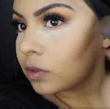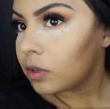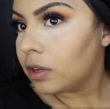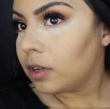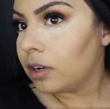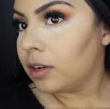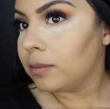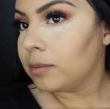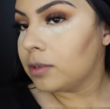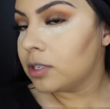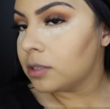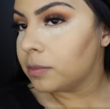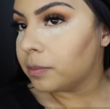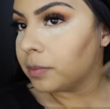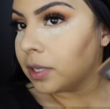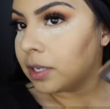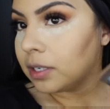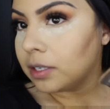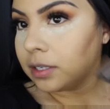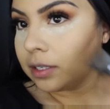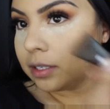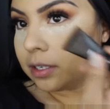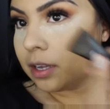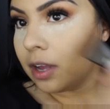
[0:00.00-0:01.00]
And I'm just
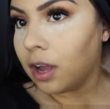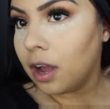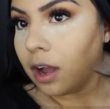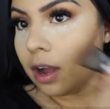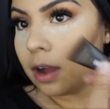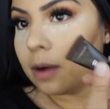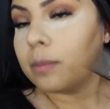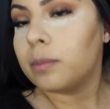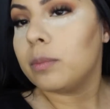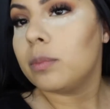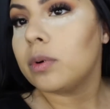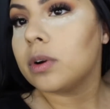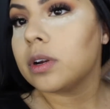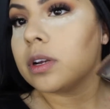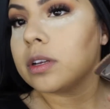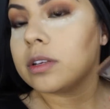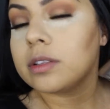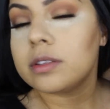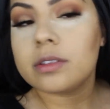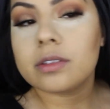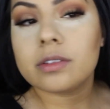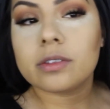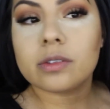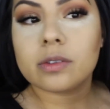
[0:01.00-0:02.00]
blending it
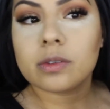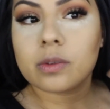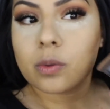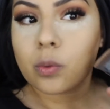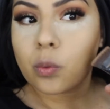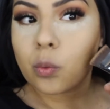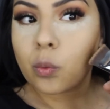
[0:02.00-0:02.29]
upwards.